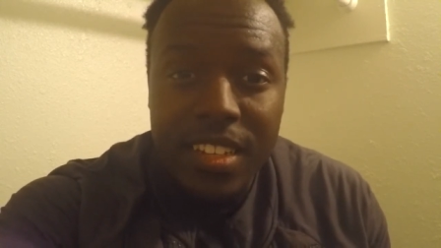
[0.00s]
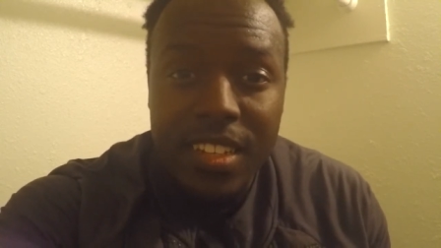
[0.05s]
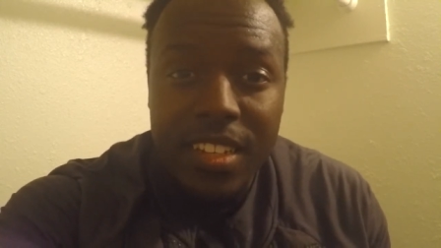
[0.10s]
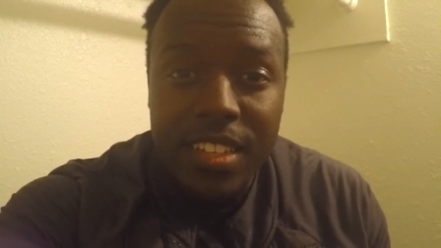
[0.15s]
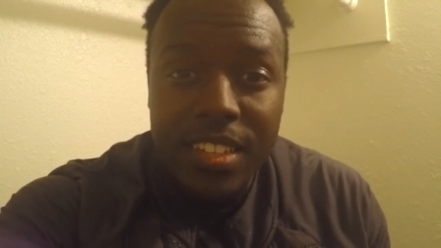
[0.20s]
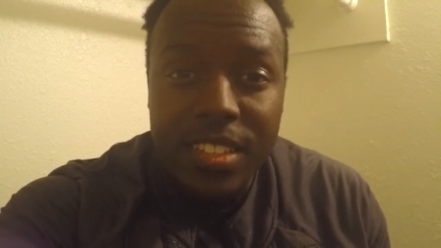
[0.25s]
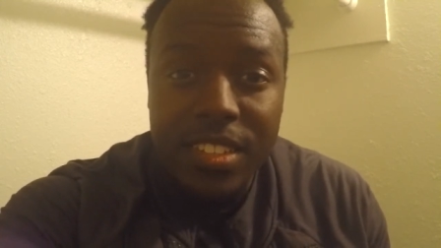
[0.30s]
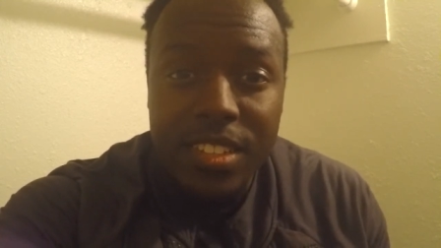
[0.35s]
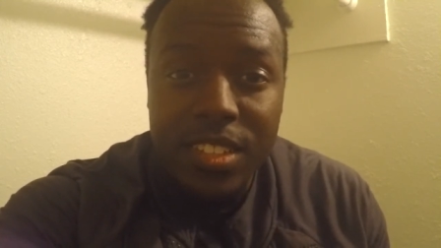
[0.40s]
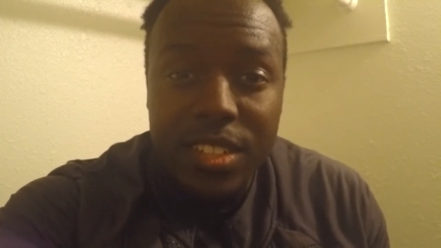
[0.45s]

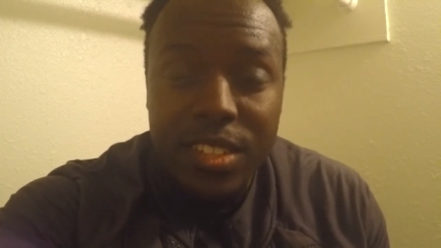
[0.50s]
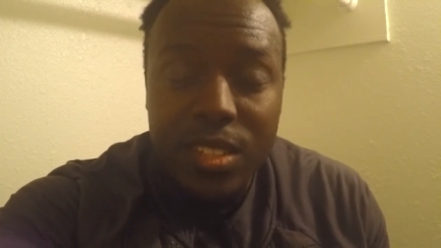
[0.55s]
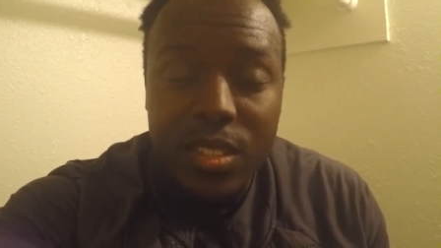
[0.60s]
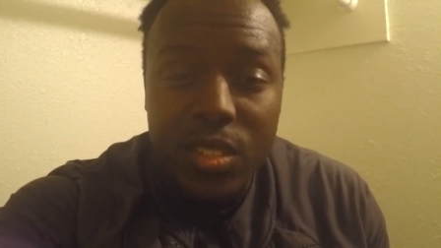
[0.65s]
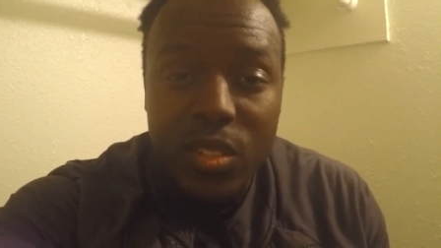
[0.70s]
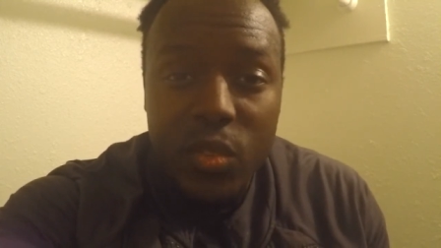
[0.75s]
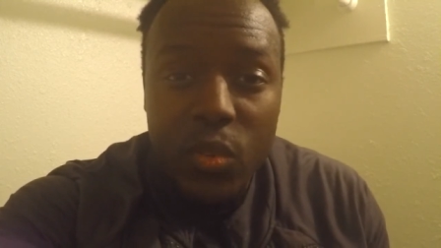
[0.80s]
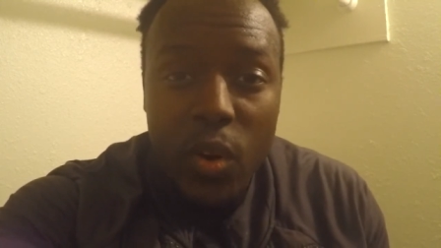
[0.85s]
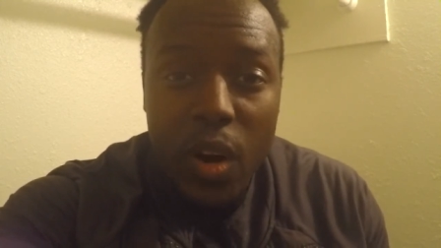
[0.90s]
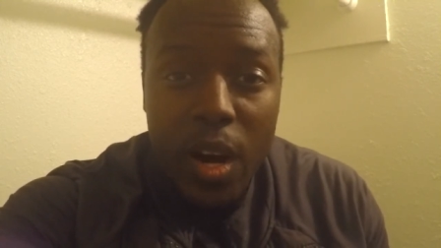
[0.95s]
It's just
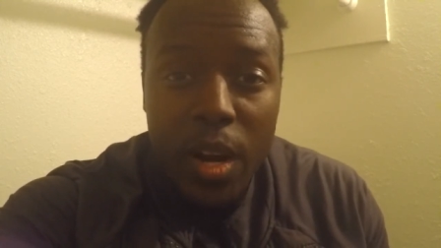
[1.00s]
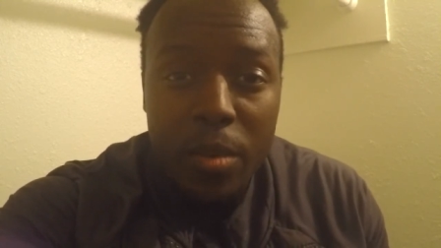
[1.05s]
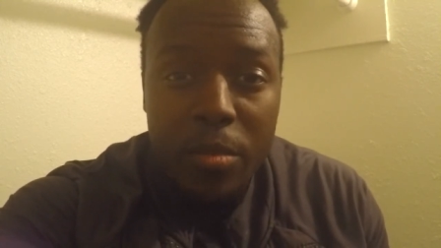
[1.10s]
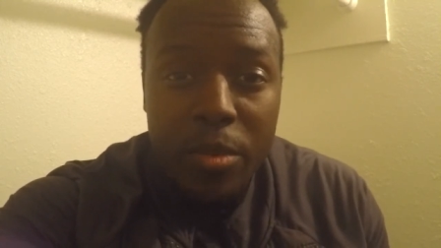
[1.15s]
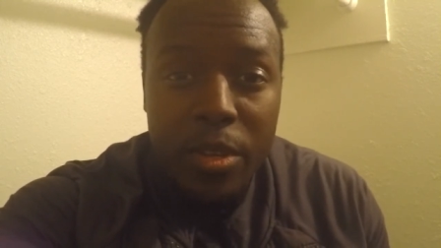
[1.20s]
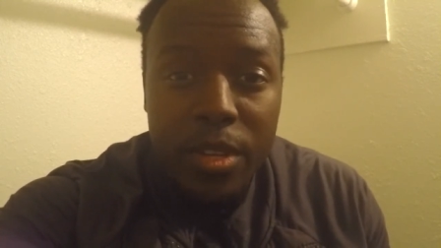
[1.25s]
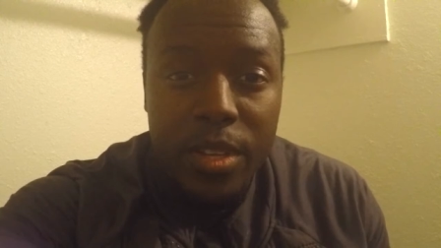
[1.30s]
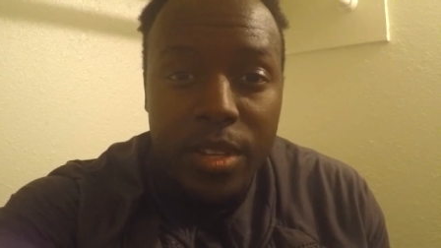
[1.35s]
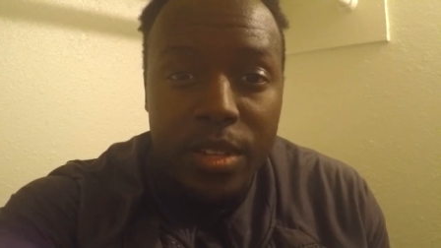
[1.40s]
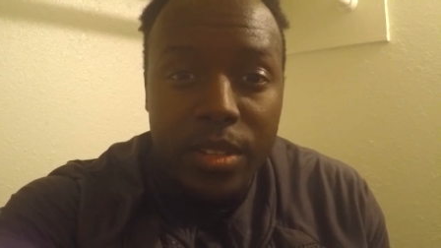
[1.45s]

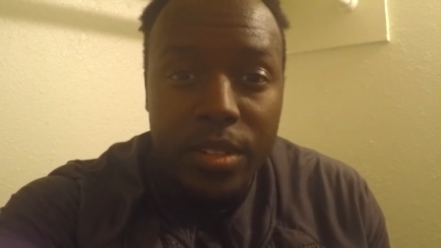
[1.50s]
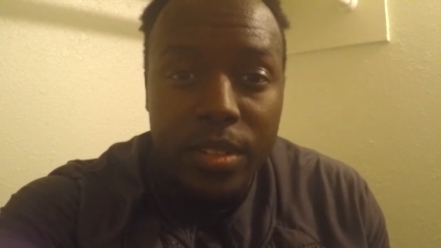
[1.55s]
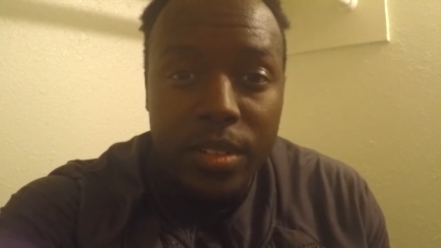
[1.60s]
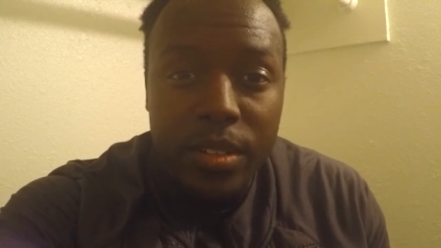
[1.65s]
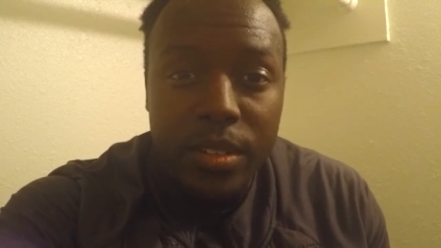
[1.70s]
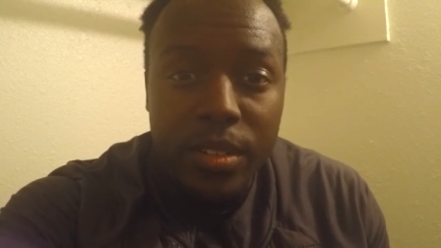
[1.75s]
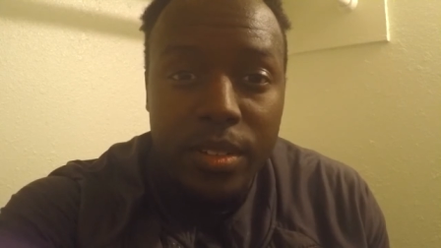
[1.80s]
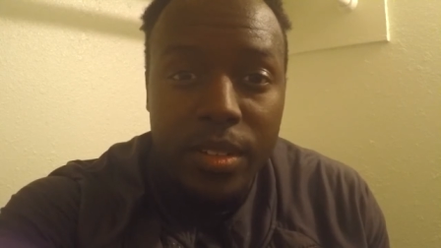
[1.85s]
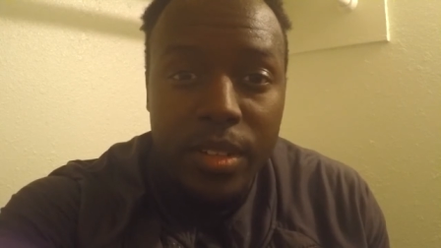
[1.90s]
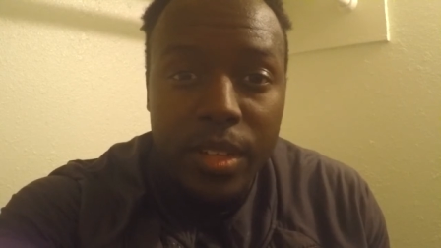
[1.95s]
describing it.
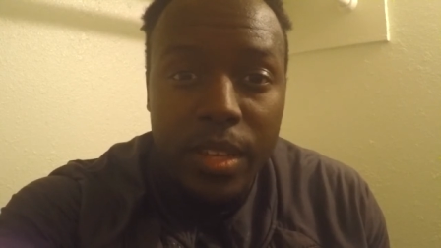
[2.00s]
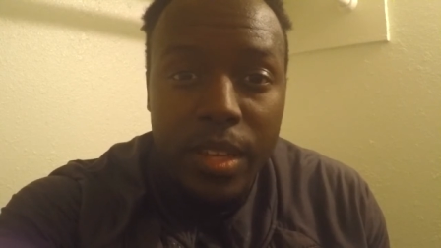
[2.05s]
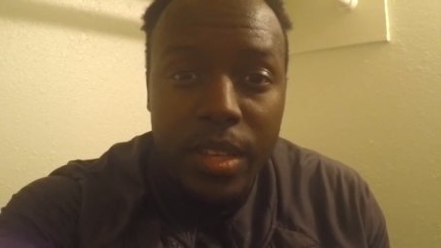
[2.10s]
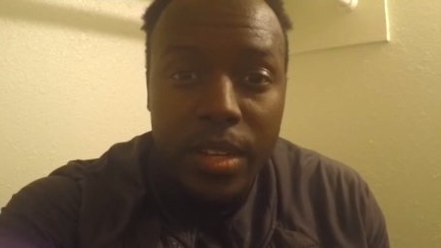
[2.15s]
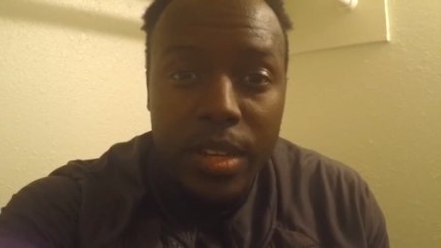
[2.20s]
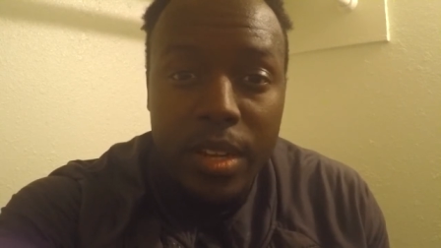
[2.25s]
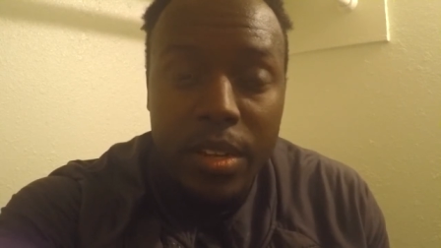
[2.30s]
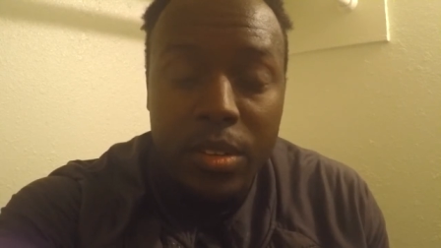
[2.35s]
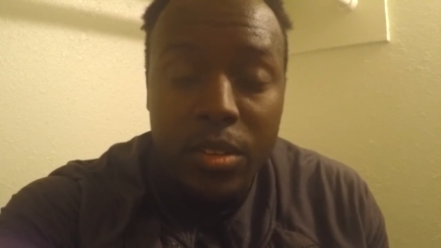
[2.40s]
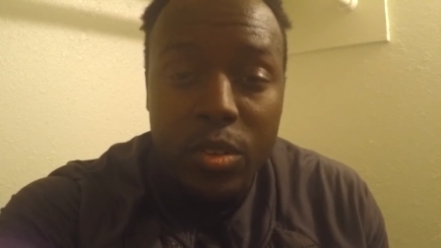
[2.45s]

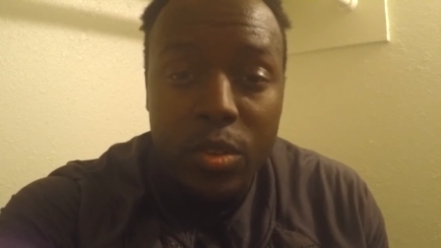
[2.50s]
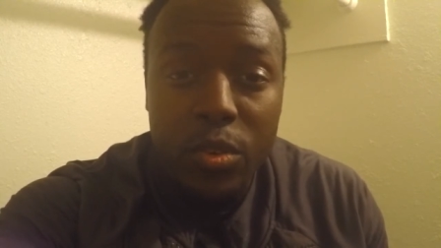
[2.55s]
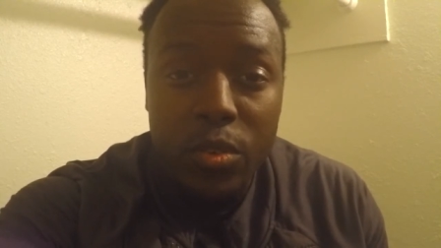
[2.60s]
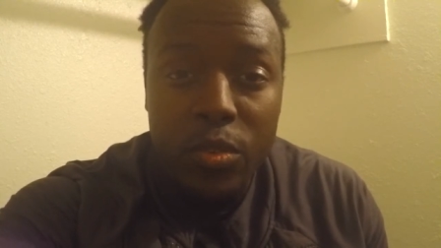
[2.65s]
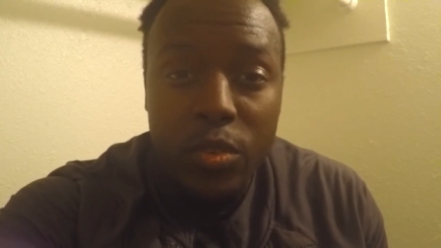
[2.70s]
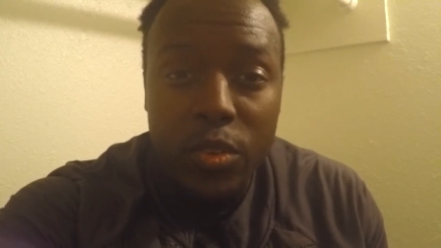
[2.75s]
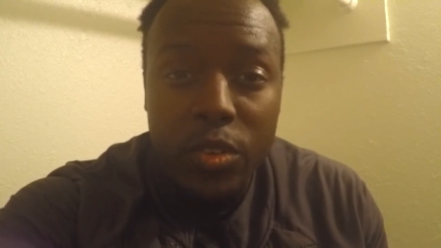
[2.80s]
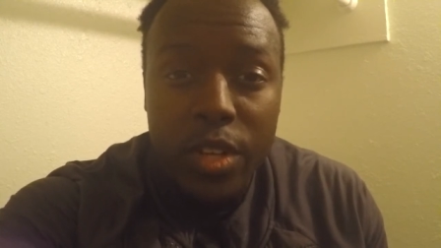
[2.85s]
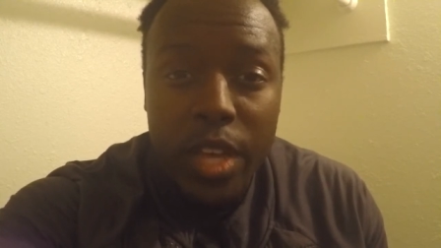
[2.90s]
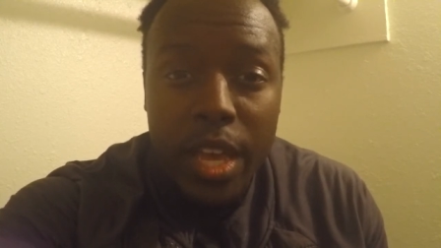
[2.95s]
And I'll go
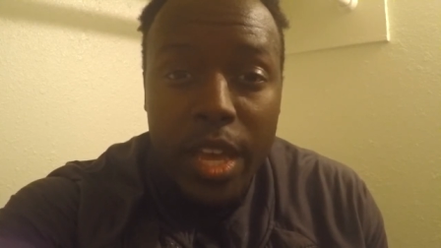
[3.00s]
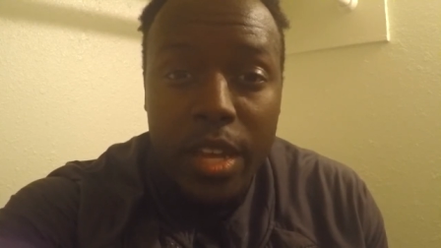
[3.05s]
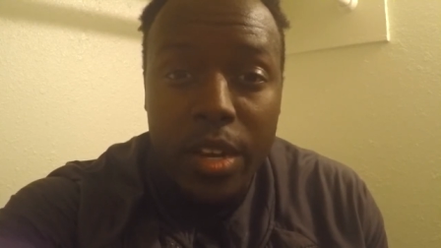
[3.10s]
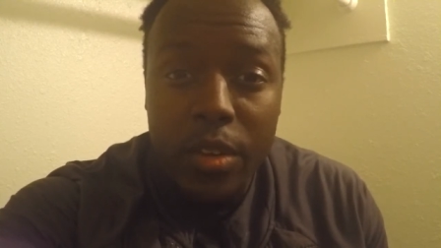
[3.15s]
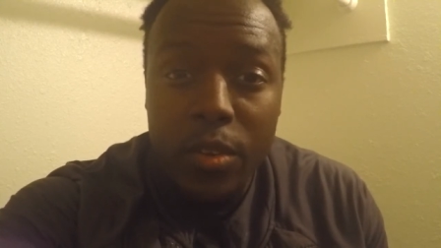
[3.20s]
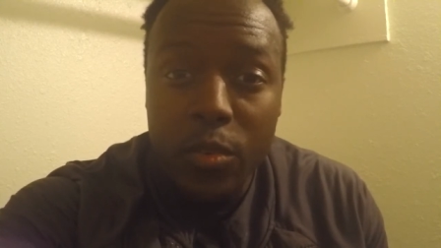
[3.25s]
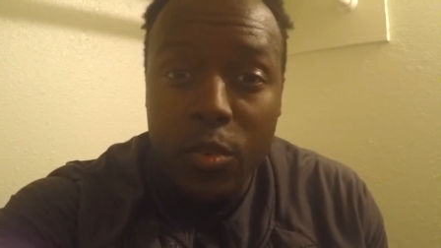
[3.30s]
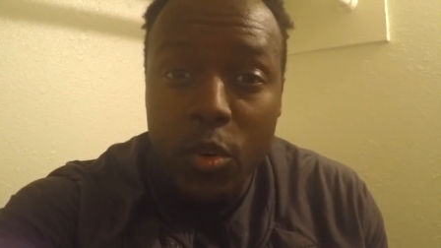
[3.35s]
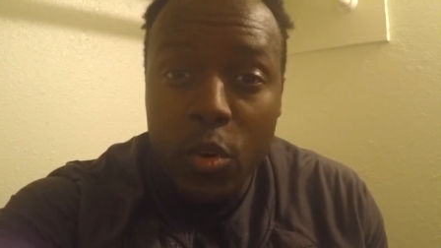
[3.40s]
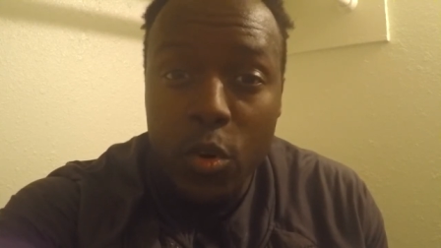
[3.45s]
over that,
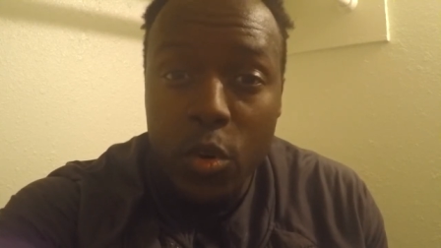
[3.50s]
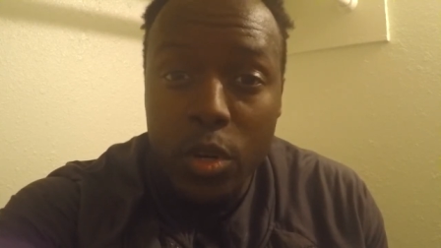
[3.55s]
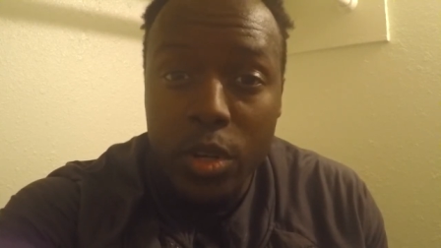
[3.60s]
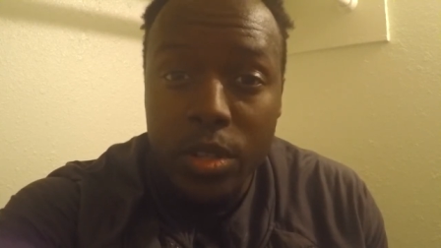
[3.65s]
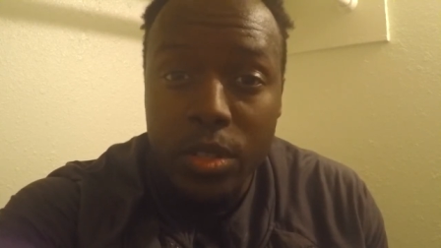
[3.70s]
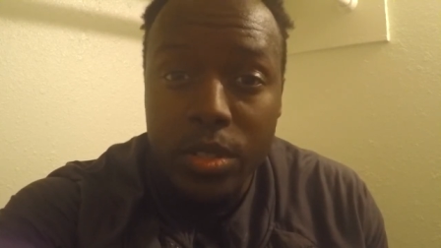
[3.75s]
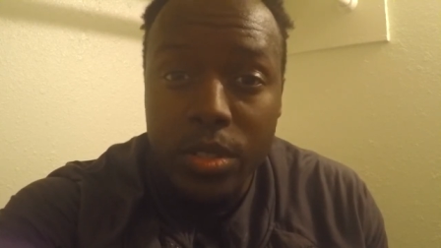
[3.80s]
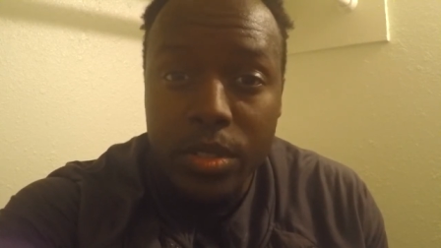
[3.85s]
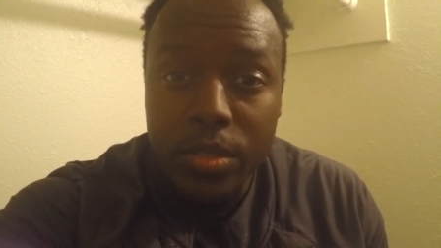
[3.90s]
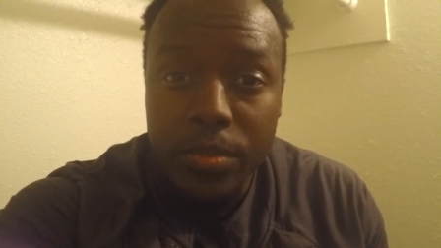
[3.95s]
of
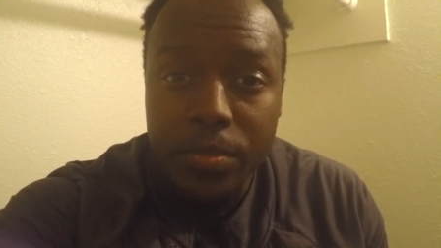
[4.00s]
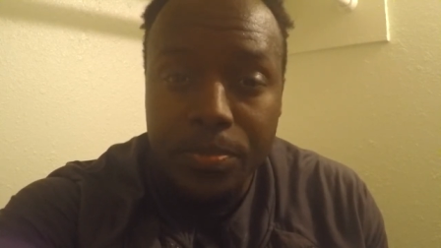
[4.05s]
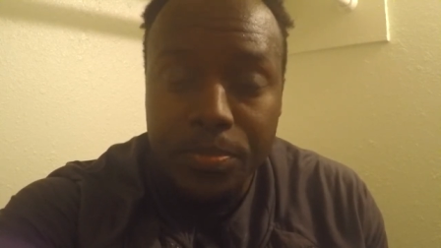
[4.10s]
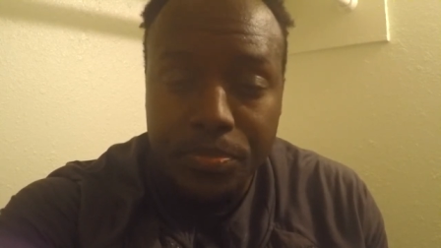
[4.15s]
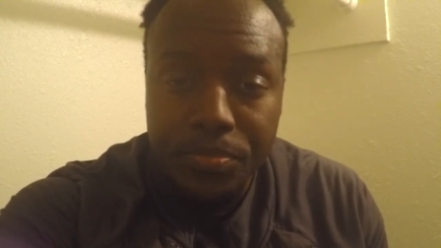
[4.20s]
course.